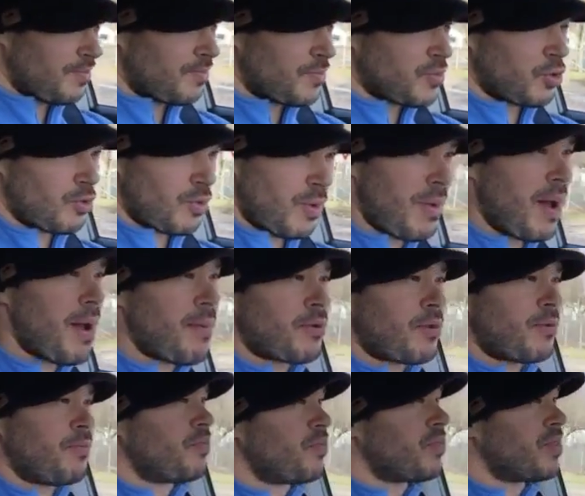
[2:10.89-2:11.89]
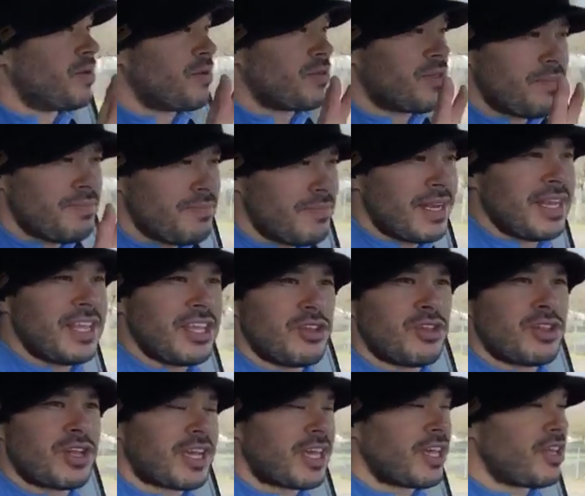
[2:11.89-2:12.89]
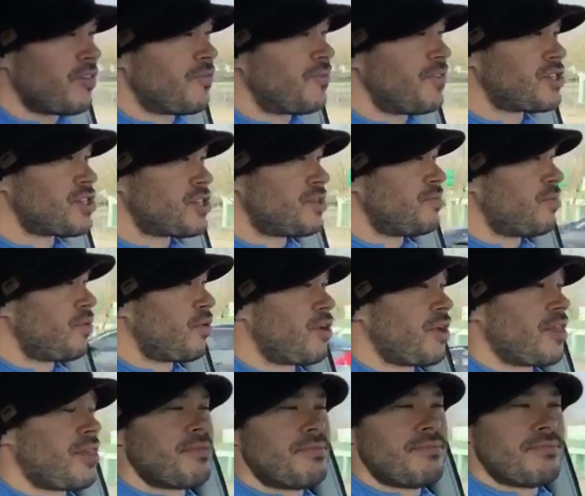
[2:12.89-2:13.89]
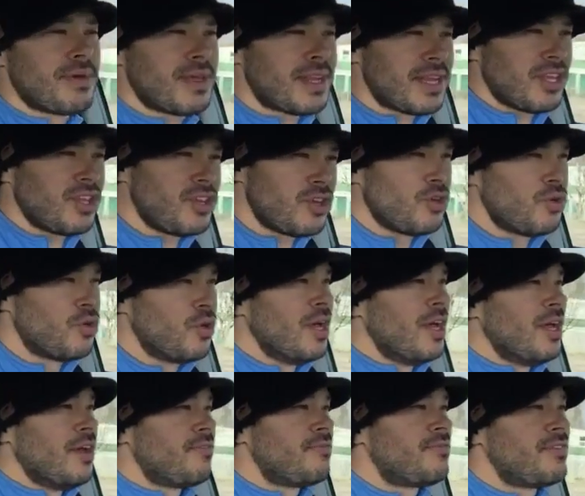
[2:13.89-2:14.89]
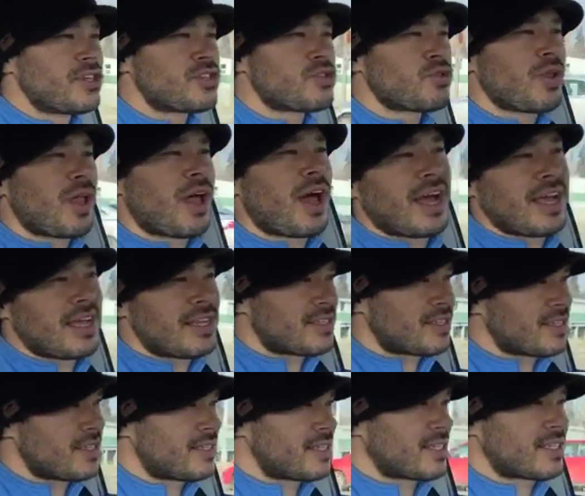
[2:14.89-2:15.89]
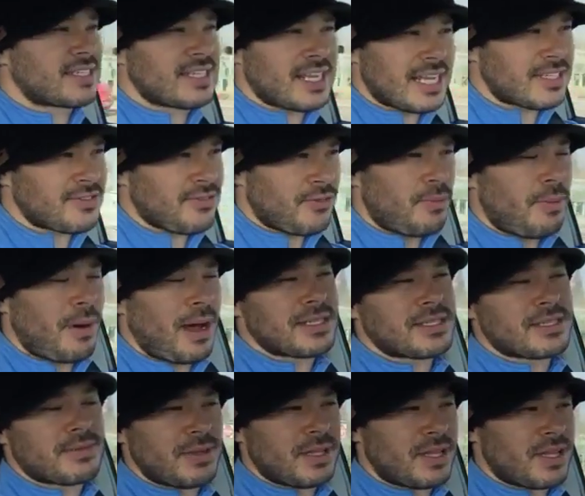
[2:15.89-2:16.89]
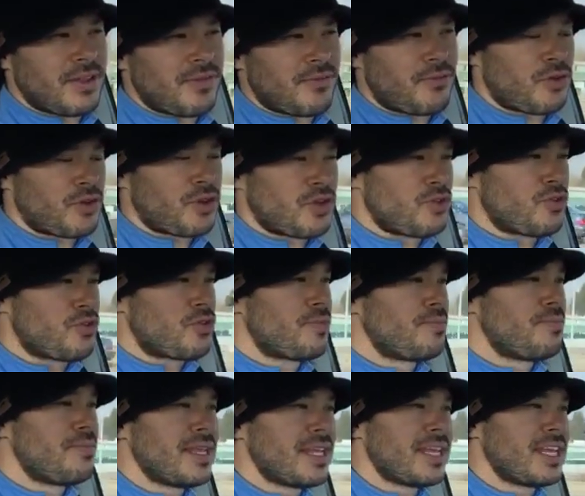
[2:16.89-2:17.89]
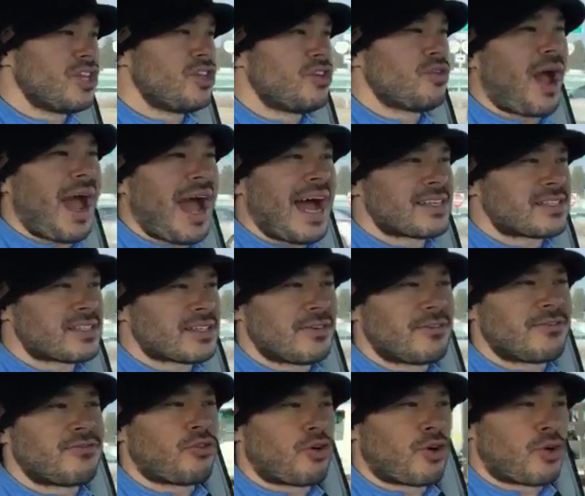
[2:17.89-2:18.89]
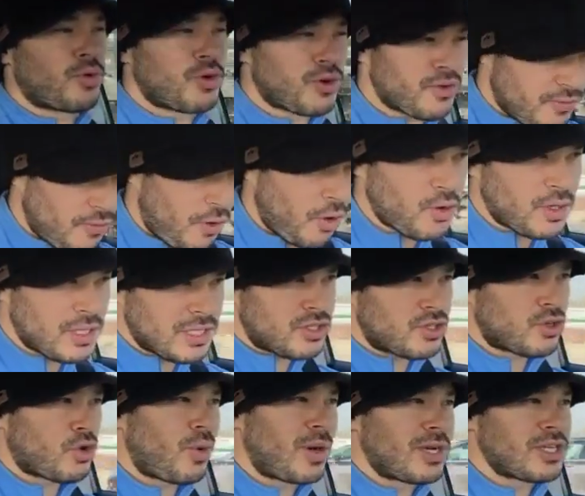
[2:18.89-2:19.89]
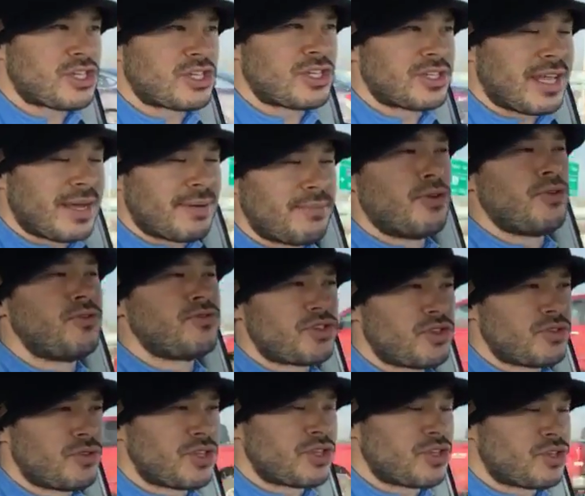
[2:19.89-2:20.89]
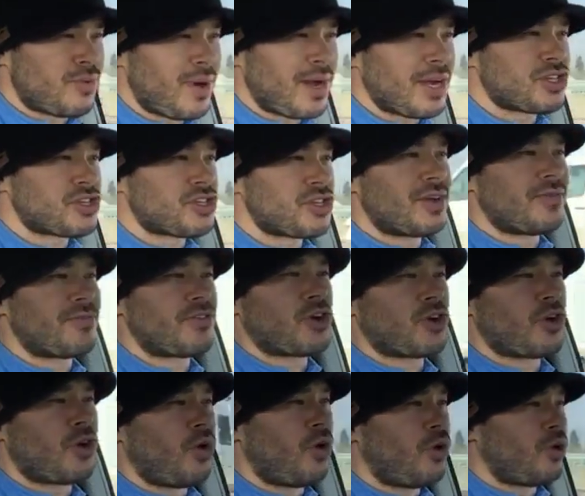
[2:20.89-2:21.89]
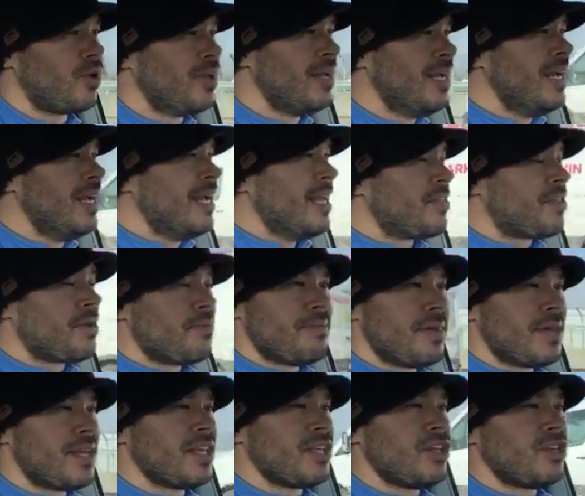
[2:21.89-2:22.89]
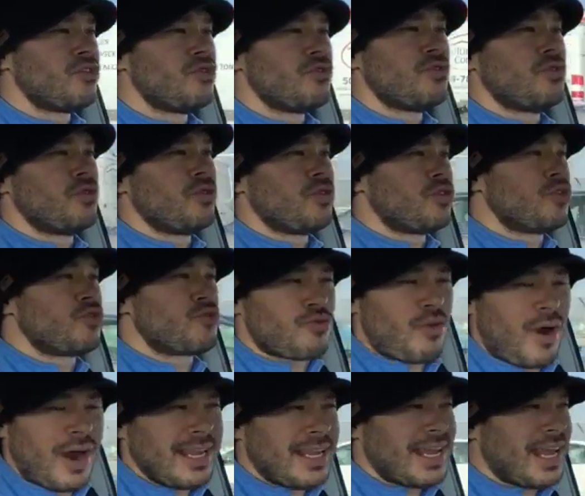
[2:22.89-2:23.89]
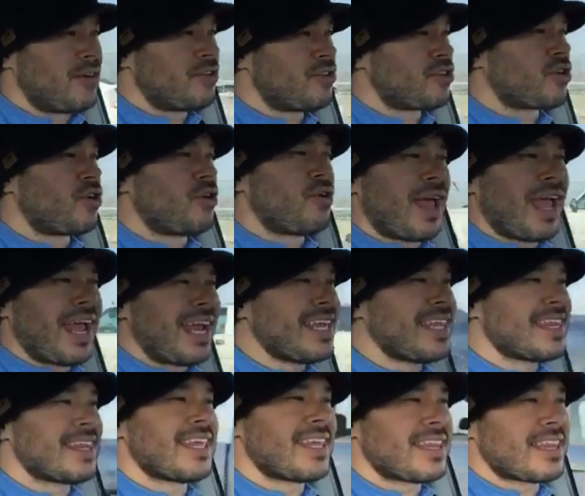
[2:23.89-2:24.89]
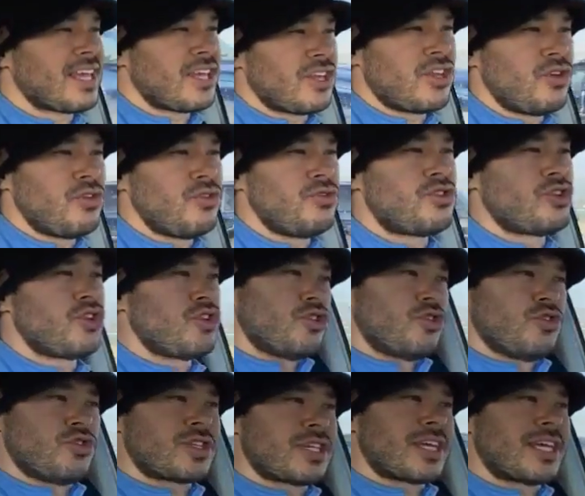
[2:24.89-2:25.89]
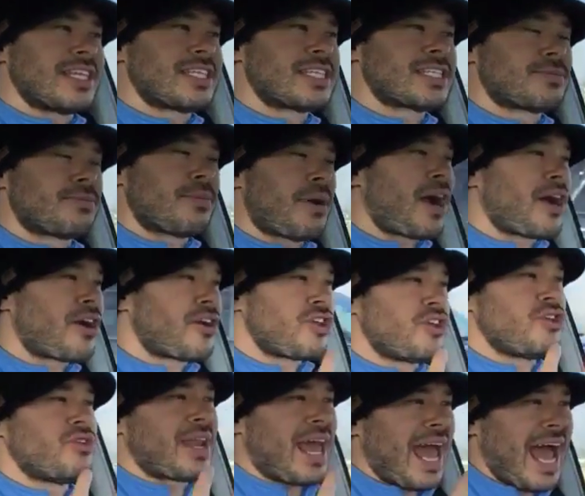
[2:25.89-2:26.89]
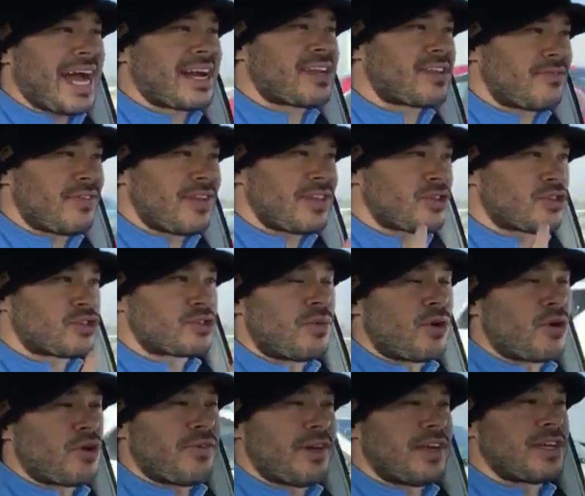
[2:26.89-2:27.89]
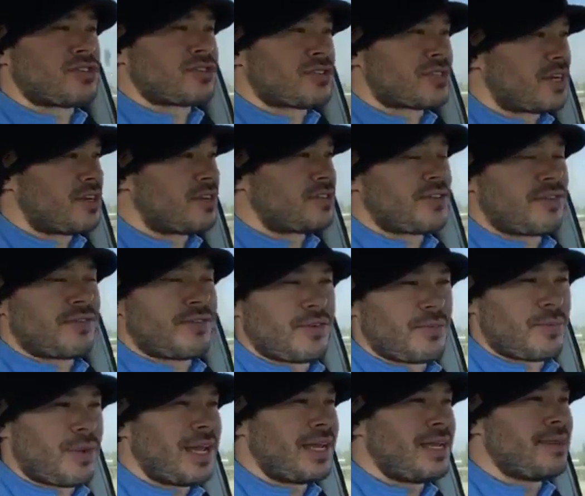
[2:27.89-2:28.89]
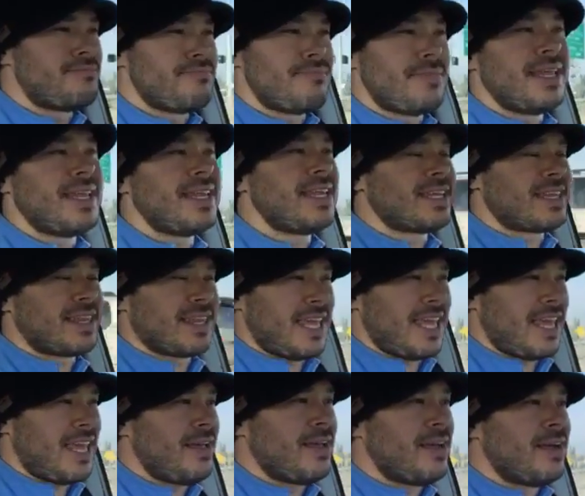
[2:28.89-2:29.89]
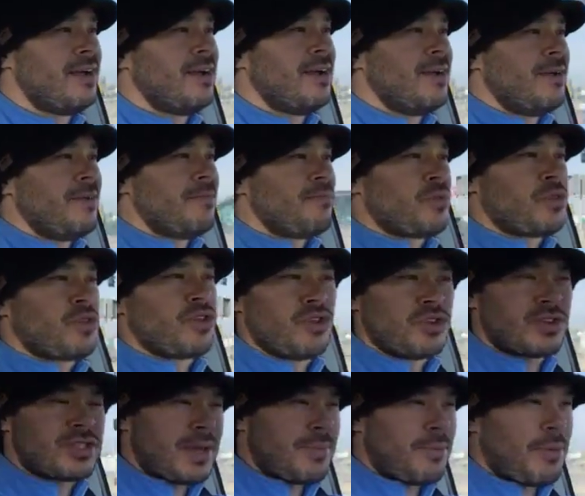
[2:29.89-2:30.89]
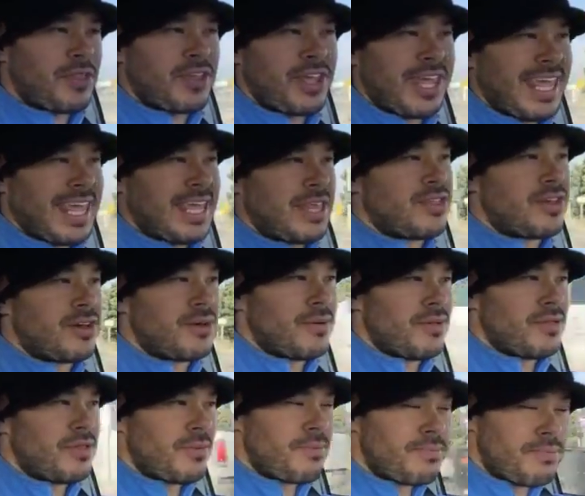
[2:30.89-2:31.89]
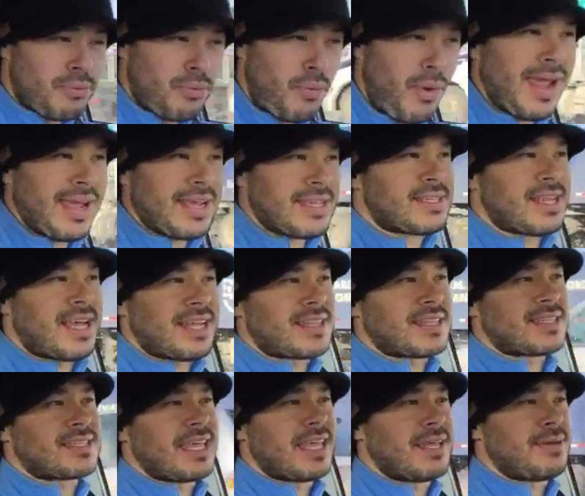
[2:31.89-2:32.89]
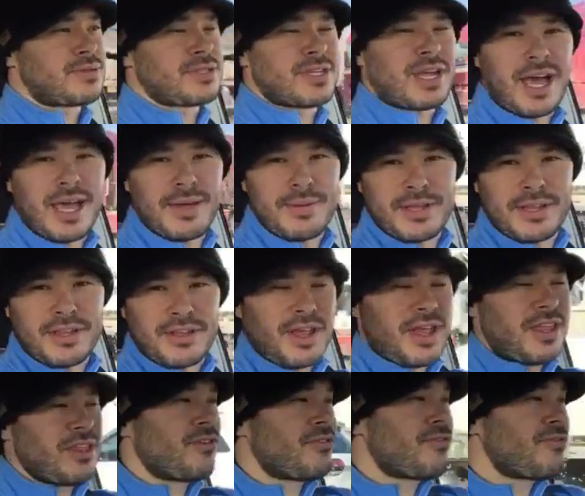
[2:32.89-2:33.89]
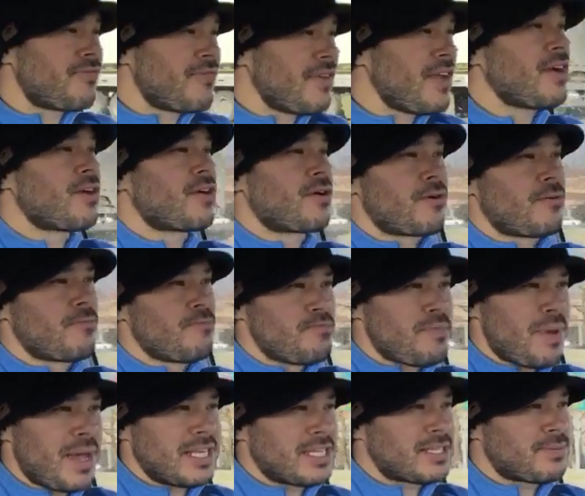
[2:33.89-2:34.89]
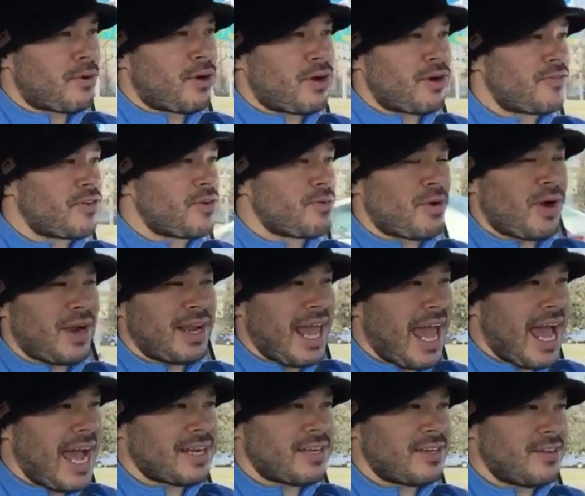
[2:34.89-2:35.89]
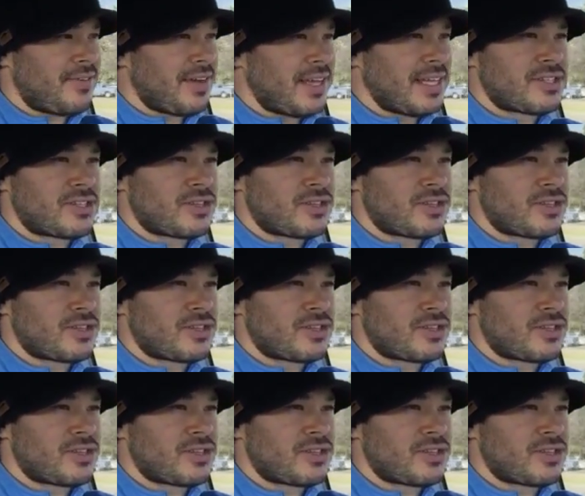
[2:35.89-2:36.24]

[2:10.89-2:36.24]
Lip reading: So remember, the minute you look at your vision board, the minute you visualize a successful possibility for you, the minute you ask a forward-focused question that moves you in the direction of your goal, the minute you write down your goal, anything that you do to inspire you and activate those motivational centers of your brain, immediately you step on the brakes at the same time, and the fear-based part of your brain activates.